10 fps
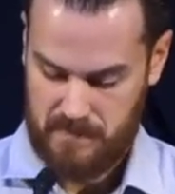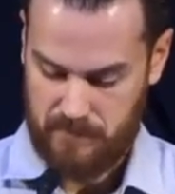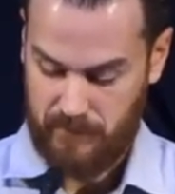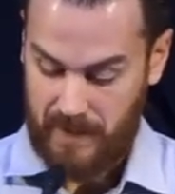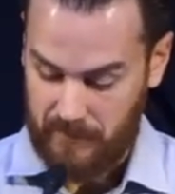
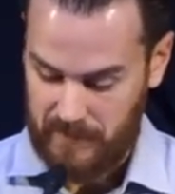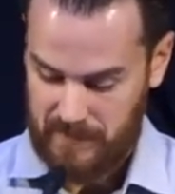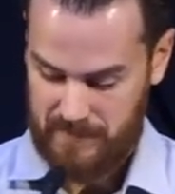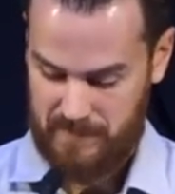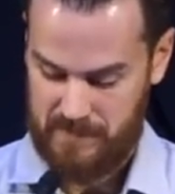Flattery,
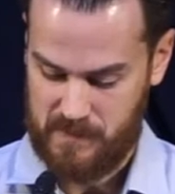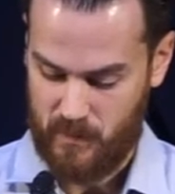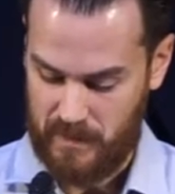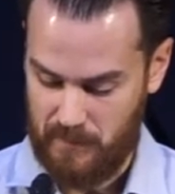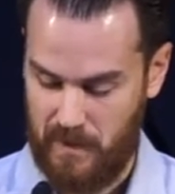this would
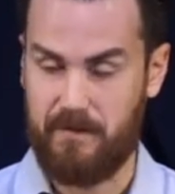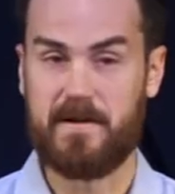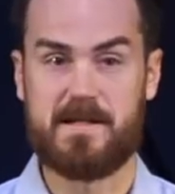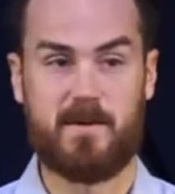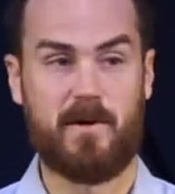be puffing
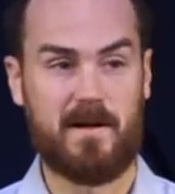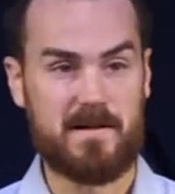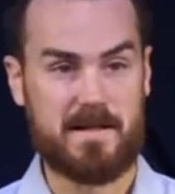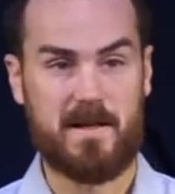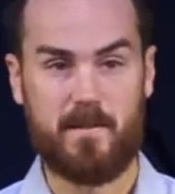someone
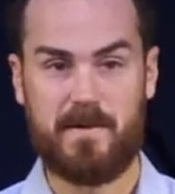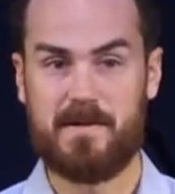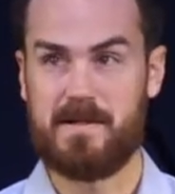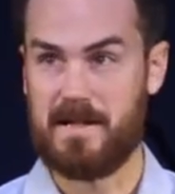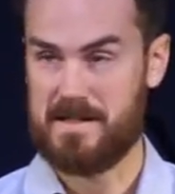else
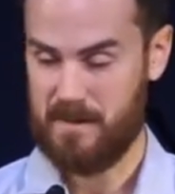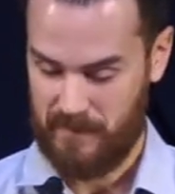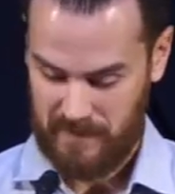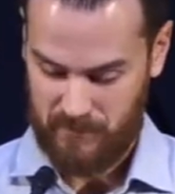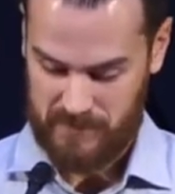up to get
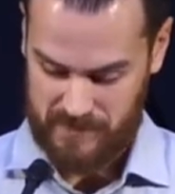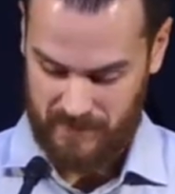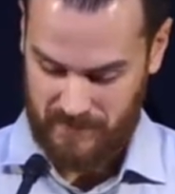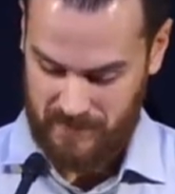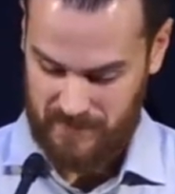something in
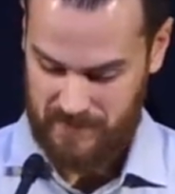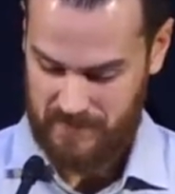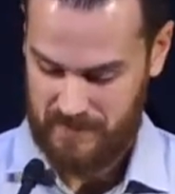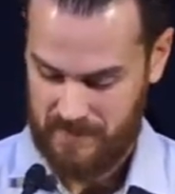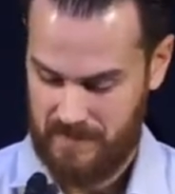return.
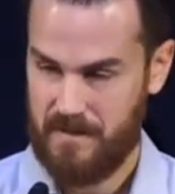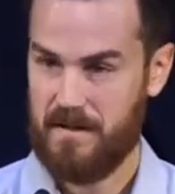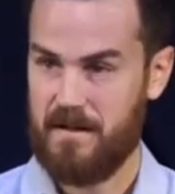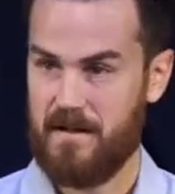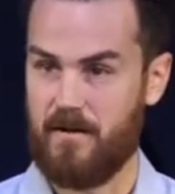
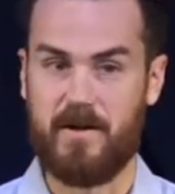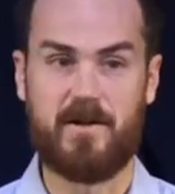Right?